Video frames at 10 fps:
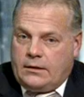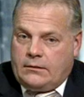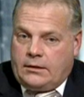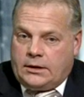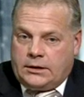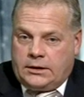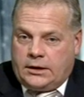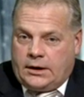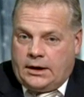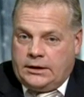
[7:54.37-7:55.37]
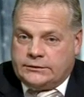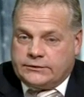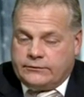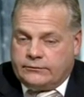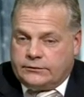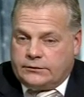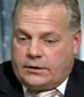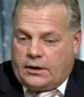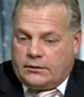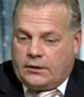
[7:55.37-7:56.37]
Well, it's a
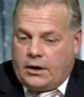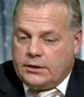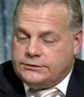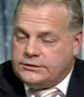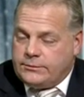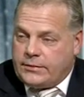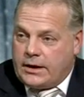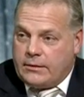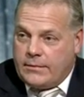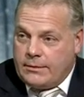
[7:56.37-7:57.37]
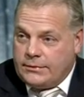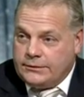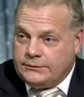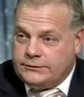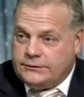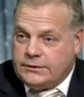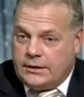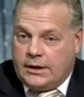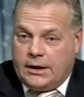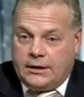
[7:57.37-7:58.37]
hardship on our members.
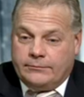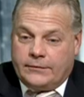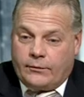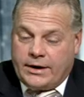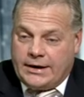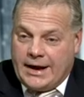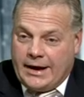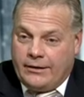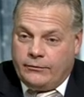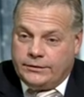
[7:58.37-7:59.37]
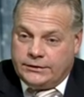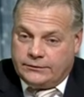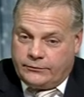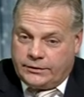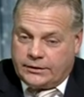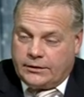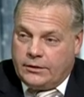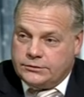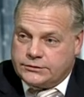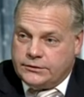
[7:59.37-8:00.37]
Right now with the
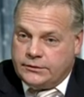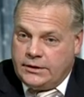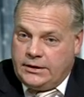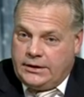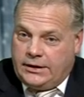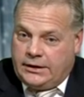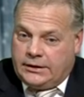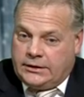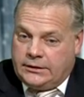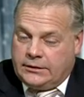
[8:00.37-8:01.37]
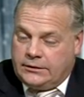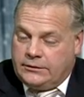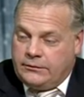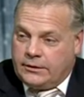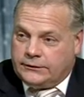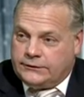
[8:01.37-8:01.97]
closure in New York